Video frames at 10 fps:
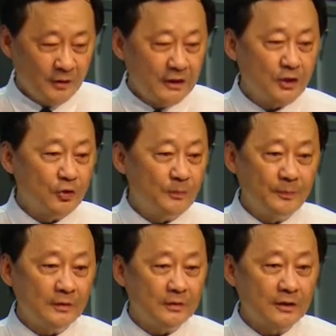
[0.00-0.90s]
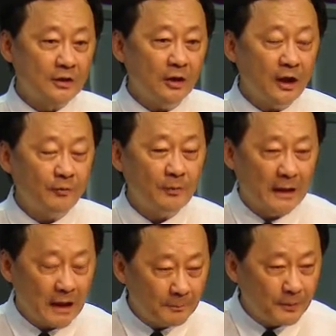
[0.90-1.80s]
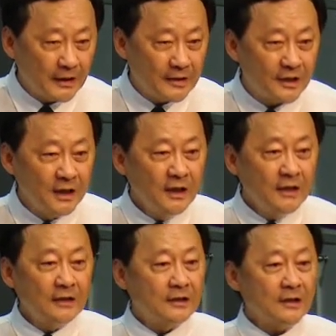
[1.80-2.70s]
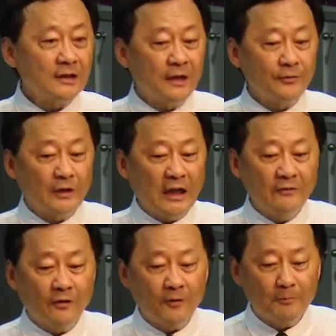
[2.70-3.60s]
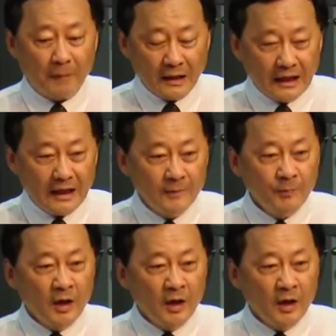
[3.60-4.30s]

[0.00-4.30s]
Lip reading: This does not have to be companies. It doesn't have to involve money.